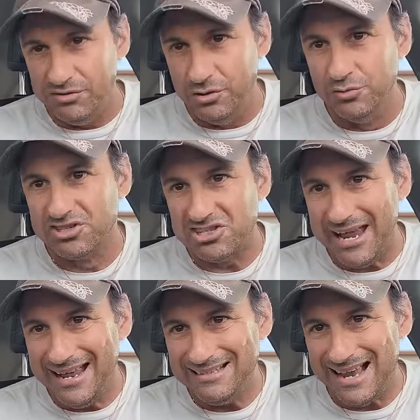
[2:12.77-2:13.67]

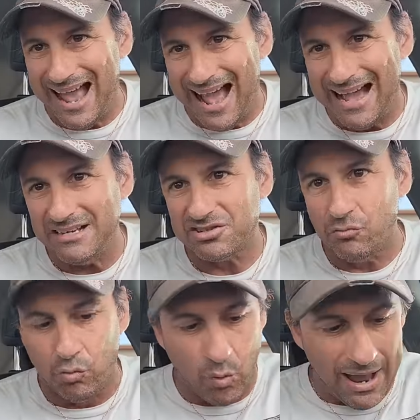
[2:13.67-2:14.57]
Newsstand
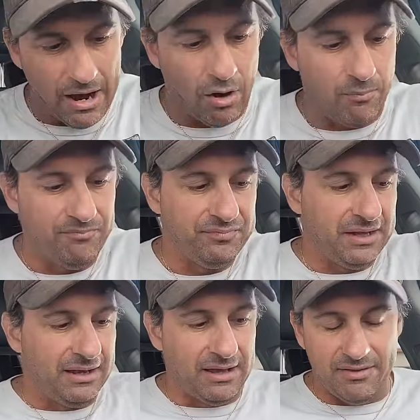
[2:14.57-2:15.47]
as well.
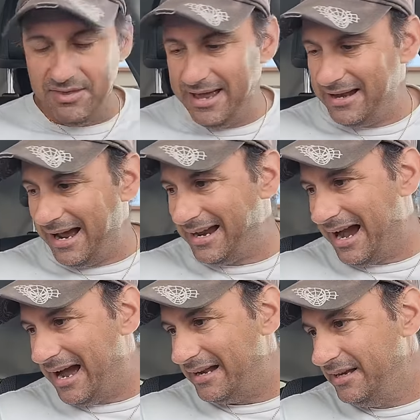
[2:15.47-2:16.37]
And then I
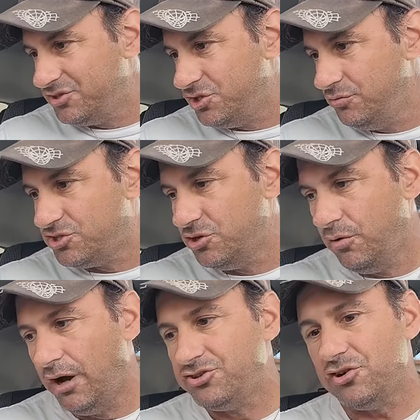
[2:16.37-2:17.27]
got issue
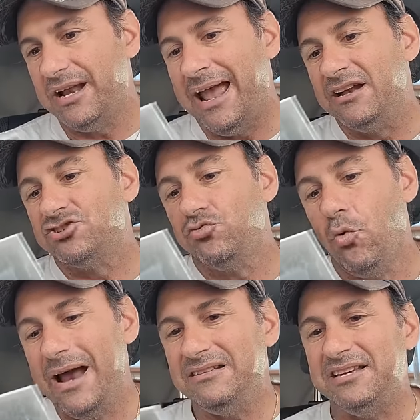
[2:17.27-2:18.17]

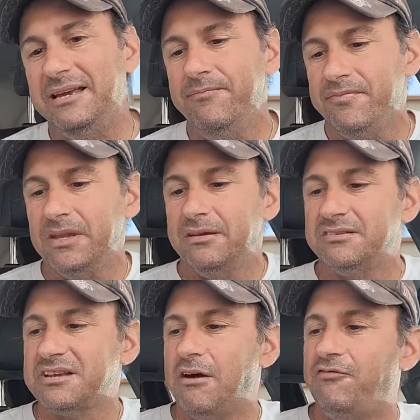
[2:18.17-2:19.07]
220.
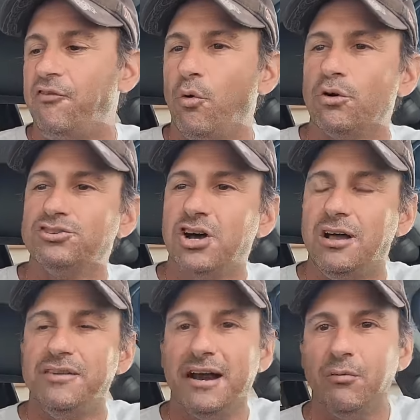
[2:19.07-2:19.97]
It's got Forge
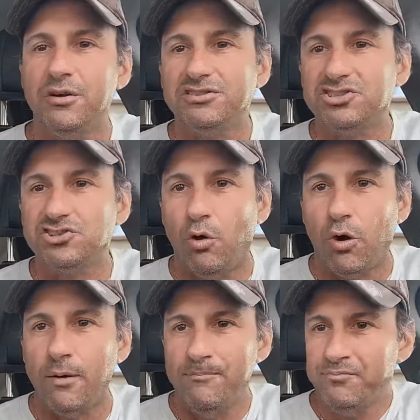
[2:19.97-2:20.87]
on there with
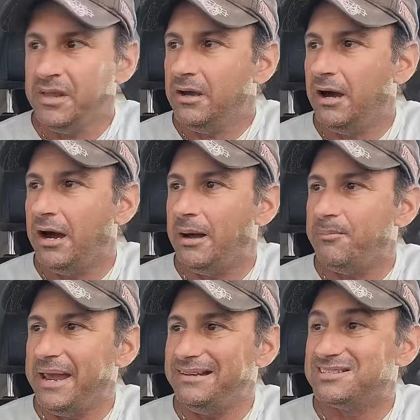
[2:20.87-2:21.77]
Storm. Uh,
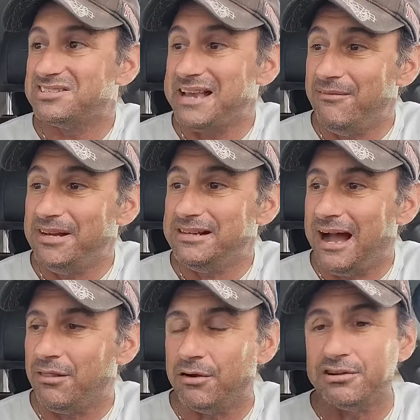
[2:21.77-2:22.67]
paid
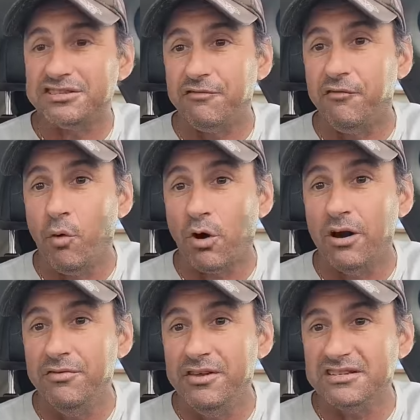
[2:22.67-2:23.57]
$7
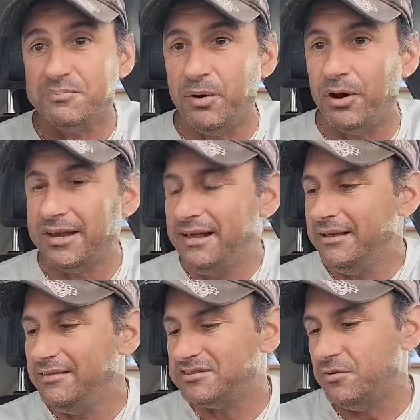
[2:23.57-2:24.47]
for this book.
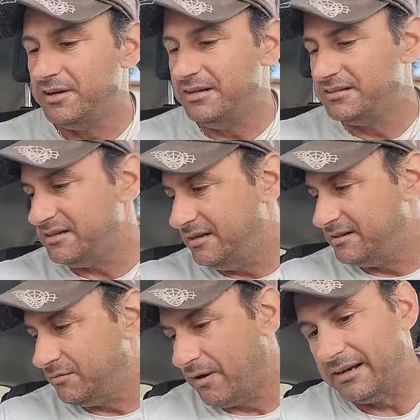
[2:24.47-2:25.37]
This one is
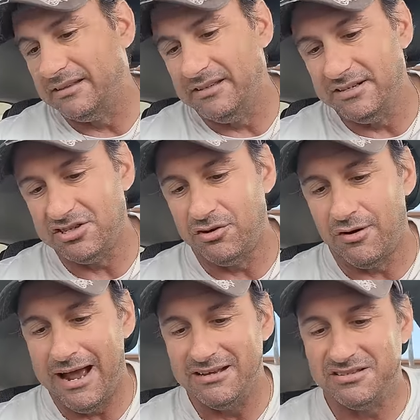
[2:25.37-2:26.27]
a direct edition
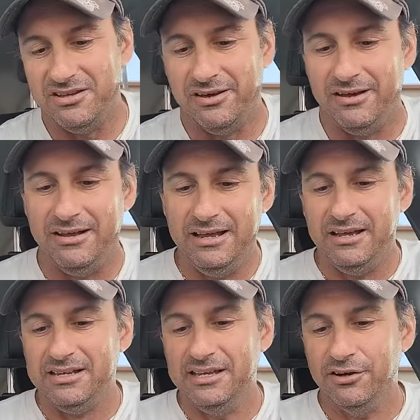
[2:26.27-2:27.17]
or has the
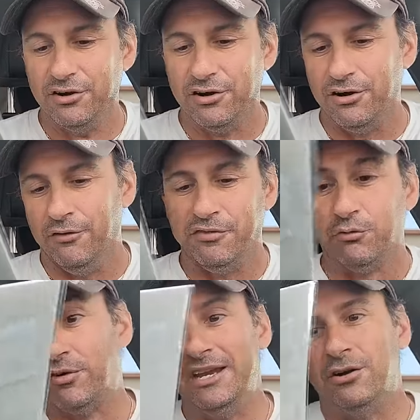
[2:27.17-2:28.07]
year of
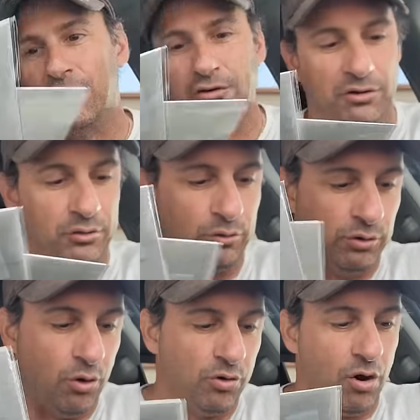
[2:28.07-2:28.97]
the reader little
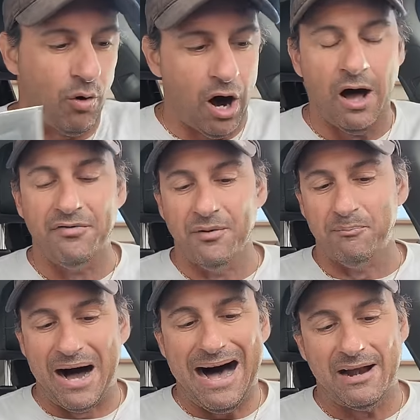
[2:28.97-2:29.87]
logo on the
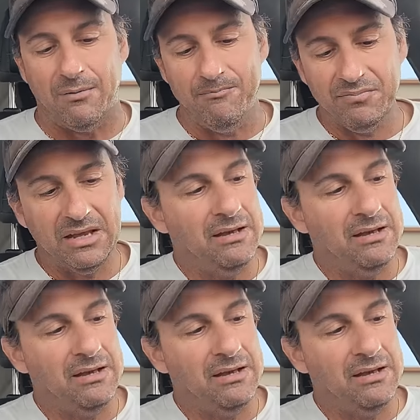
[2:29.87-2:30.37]
bottom.